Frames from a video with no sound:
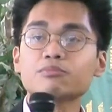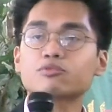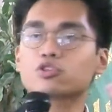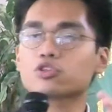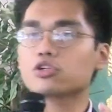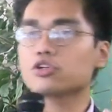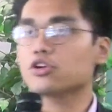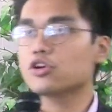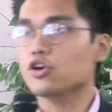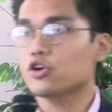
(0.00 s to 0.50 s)
to
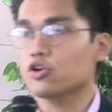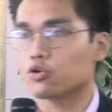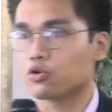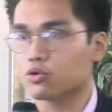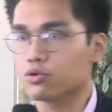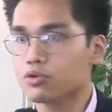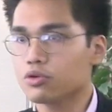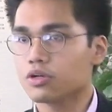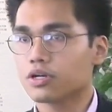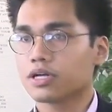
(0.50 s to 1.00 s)

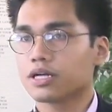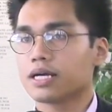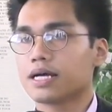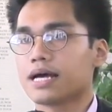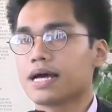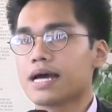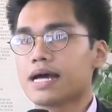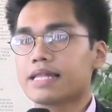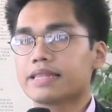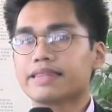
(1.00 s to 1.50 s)
you
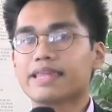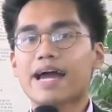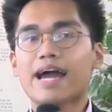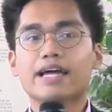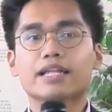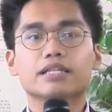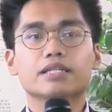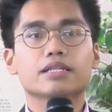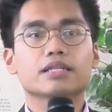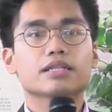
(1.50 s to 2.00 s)

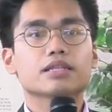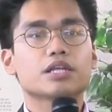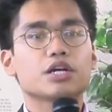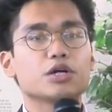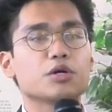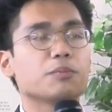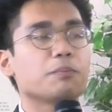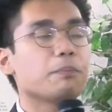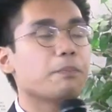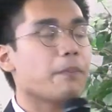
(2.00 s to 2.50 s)
that
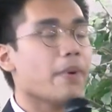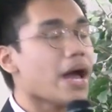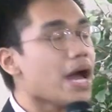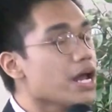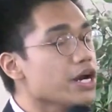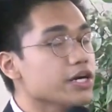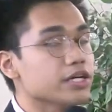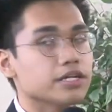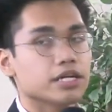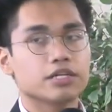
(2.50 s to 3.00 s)
they're
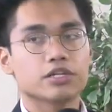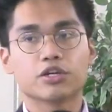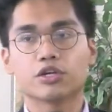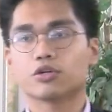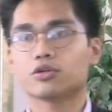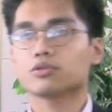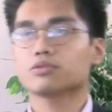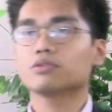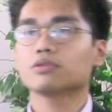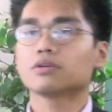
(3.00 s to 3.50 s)
better than
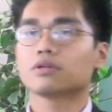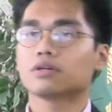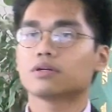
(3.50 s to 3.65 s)
you,